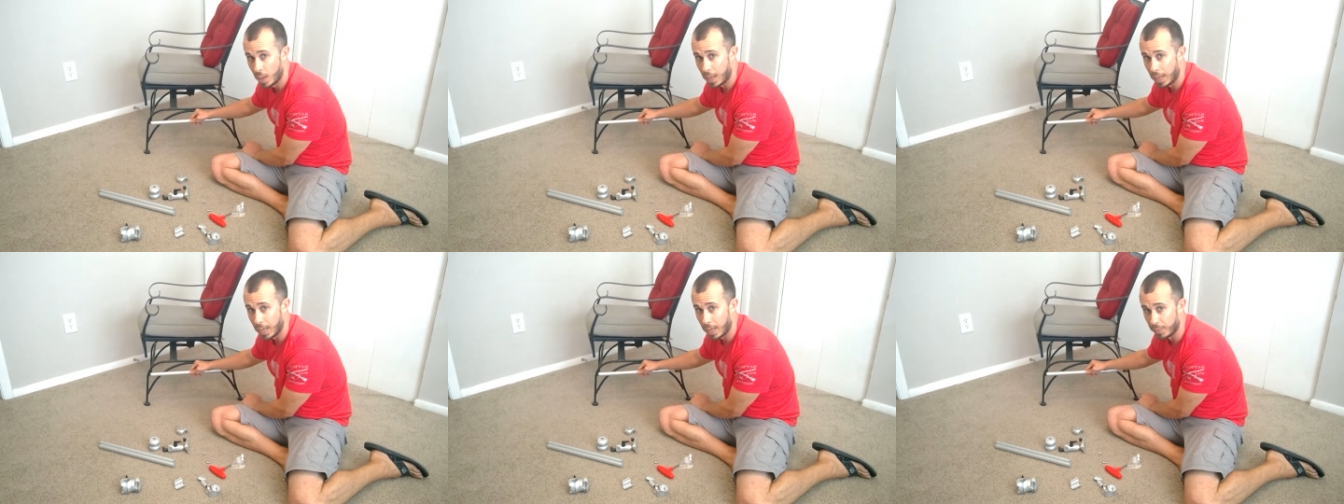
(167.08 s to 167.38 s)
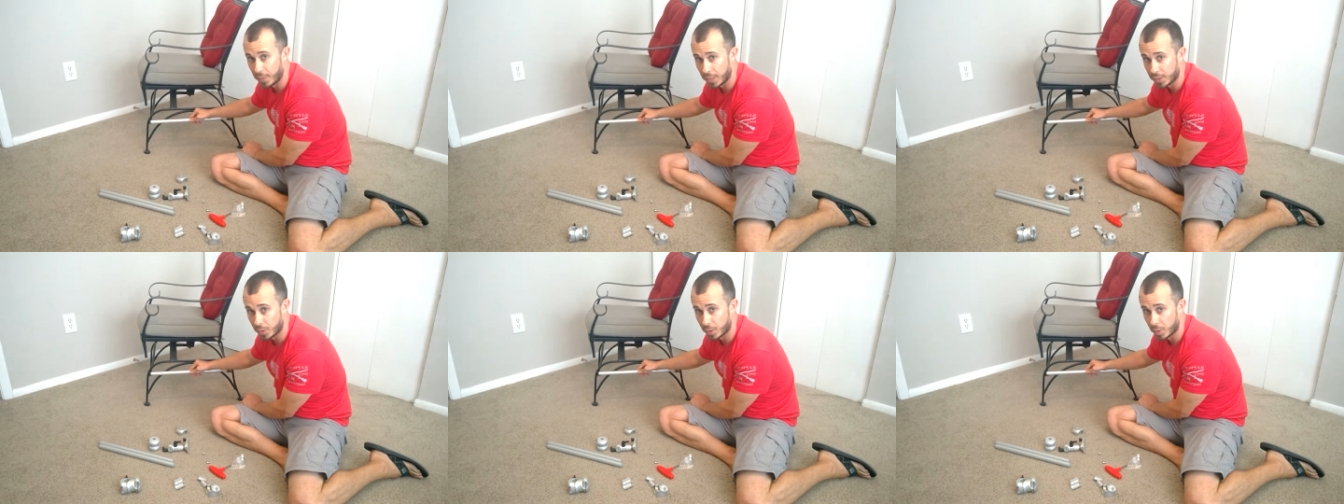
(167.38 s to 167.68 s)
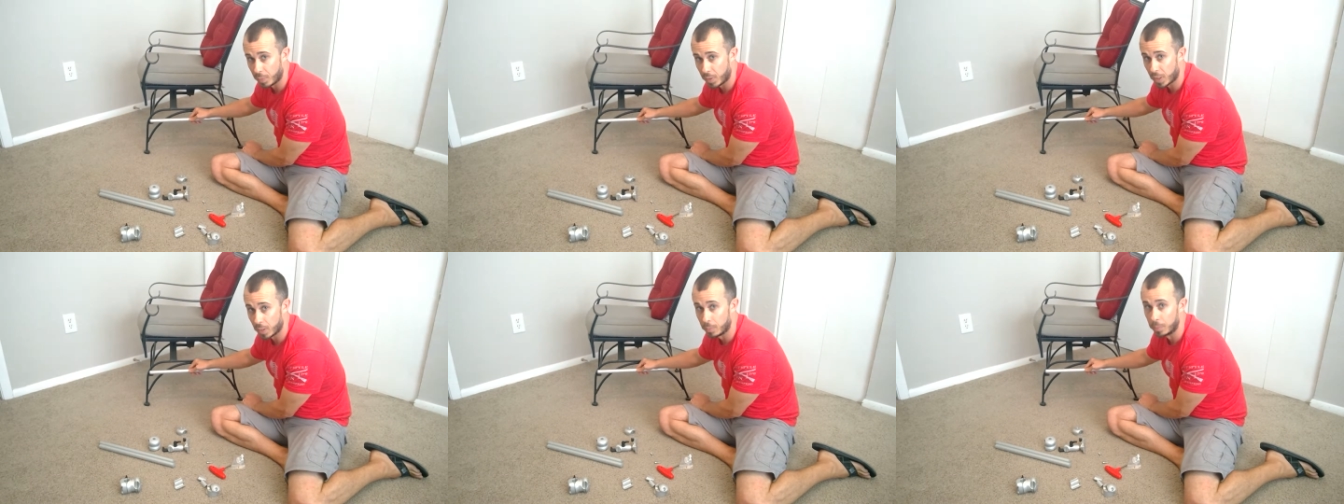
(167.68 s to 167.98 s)
That's going
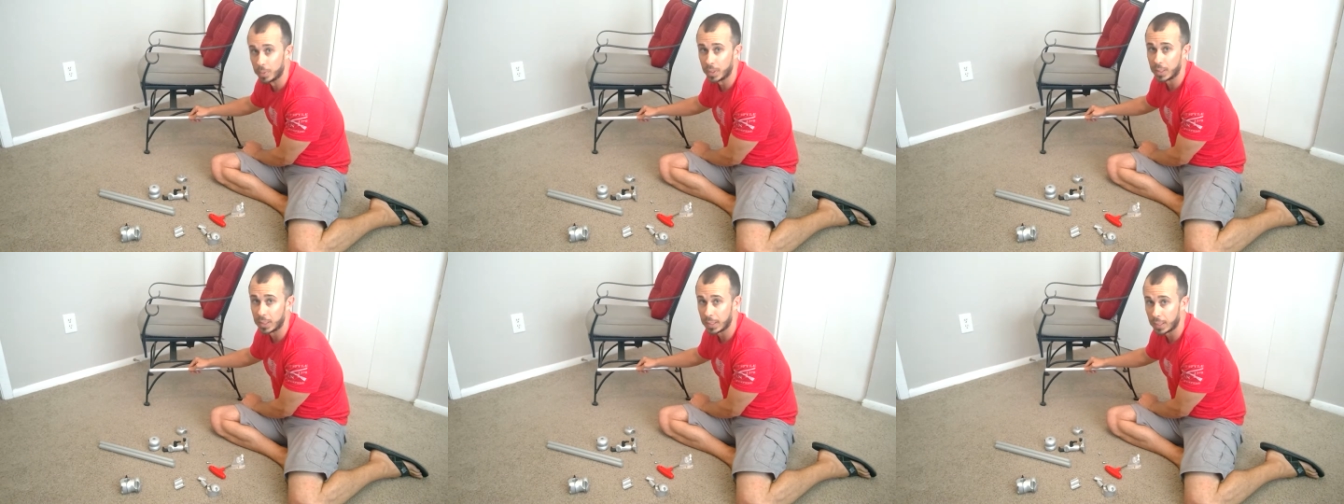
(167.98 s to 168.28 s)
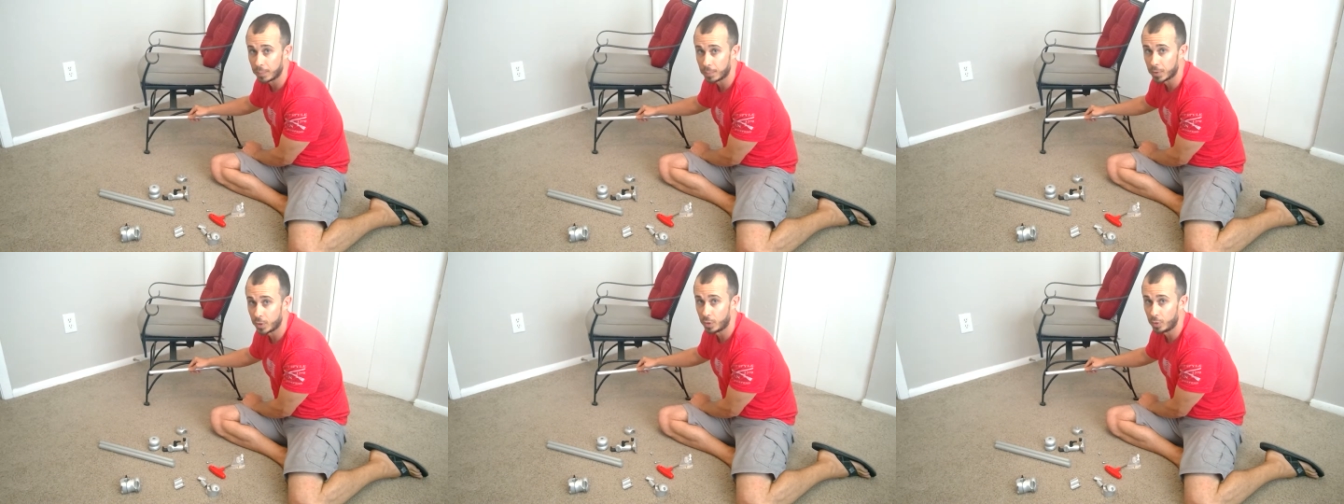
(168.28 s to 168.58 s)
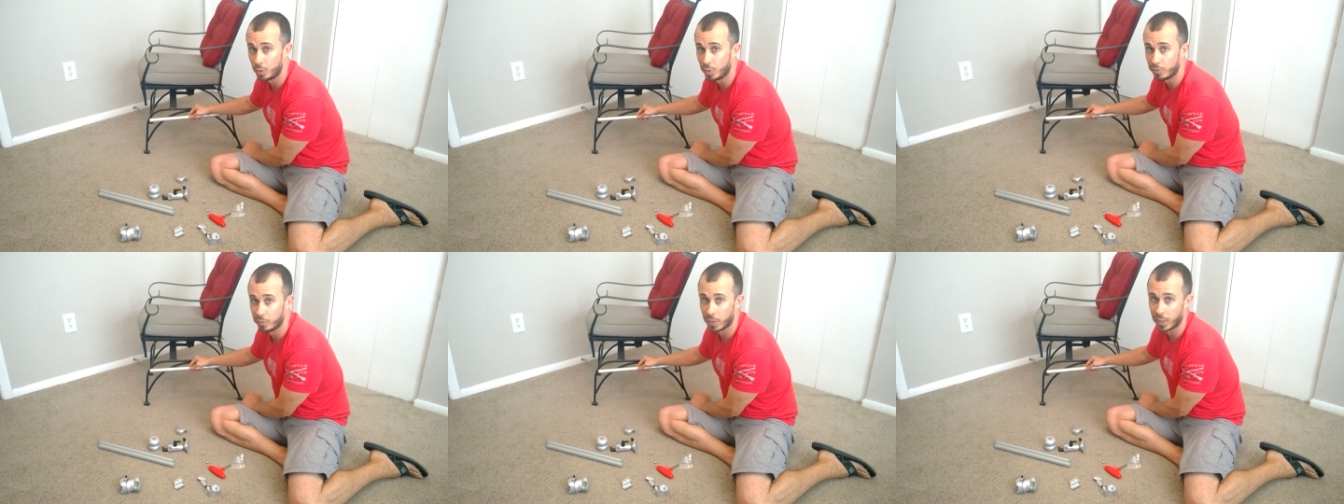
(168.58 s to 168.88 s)
to be completely up to
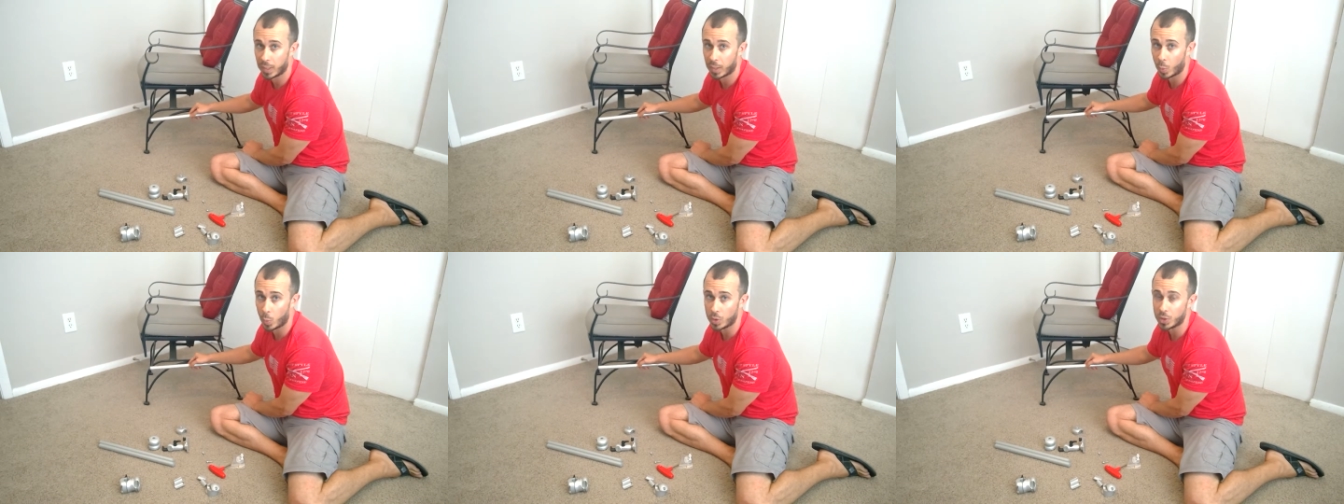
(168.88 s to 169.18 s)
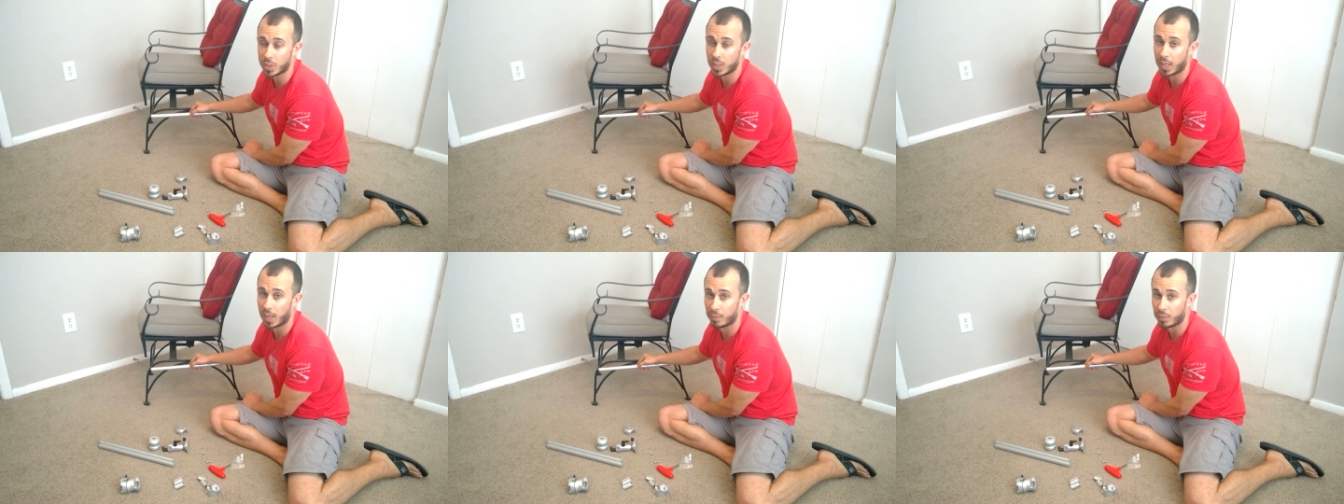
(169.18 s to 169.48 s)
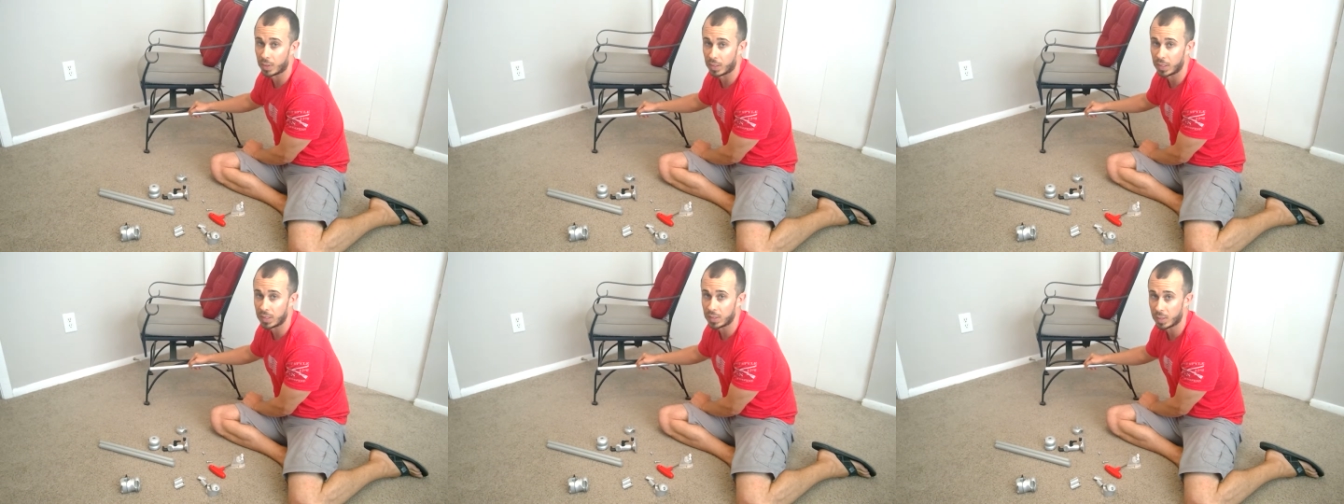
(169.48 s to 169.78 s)
you to find out what's going to have
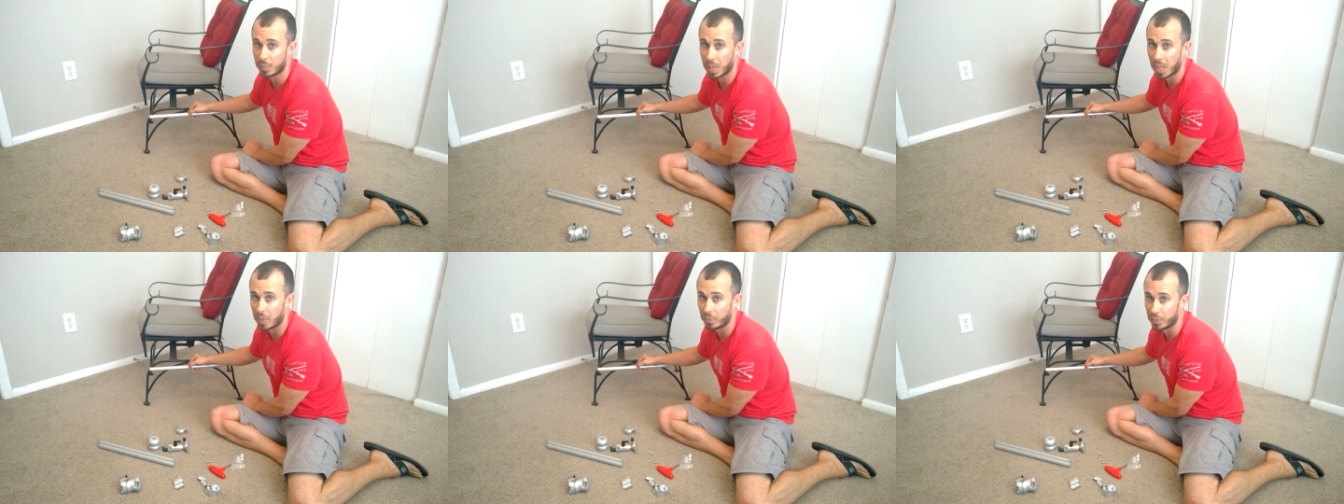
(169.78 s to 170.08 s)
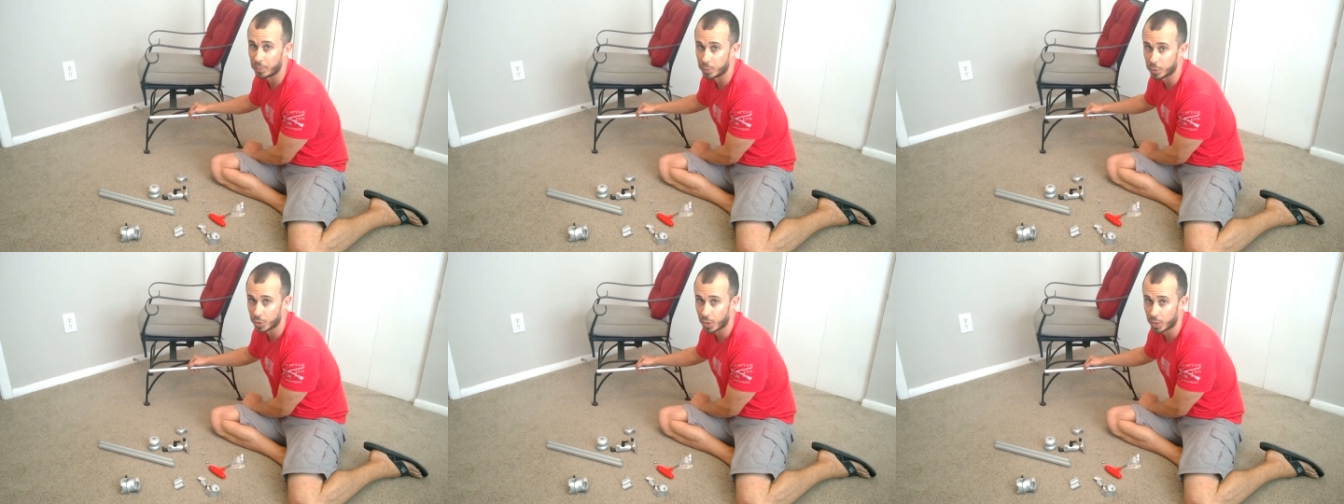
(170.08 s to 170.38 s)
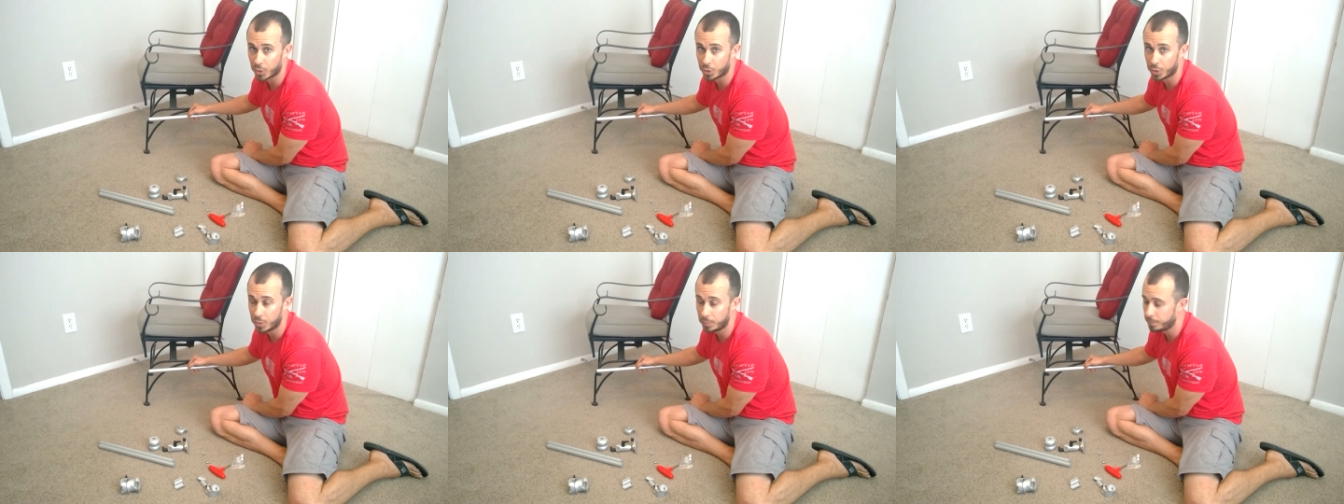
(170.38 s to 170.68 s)
the least amount of
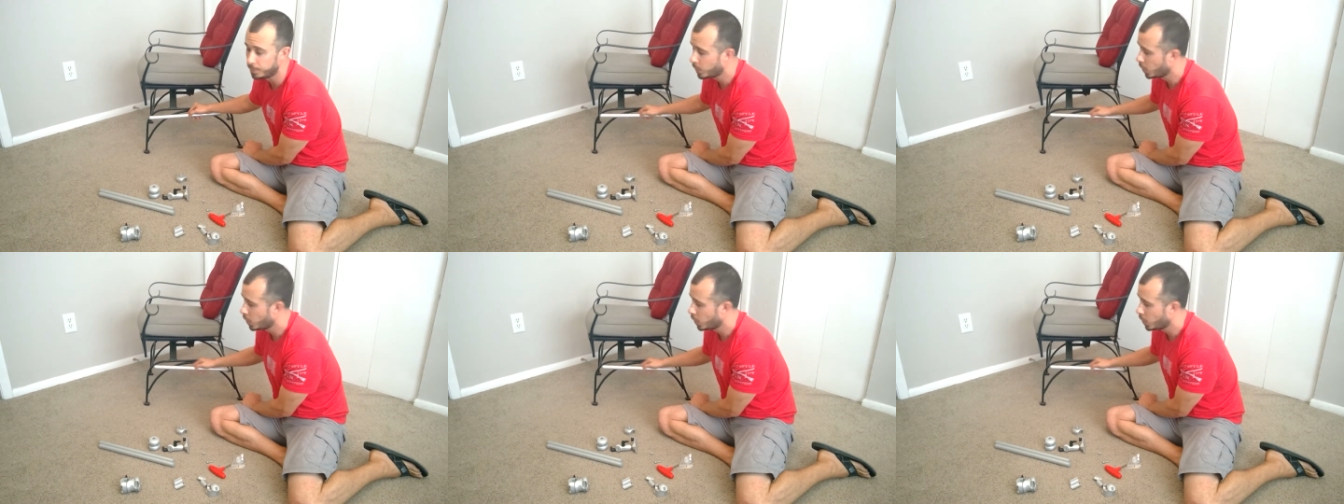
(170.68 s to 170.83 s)
obstruction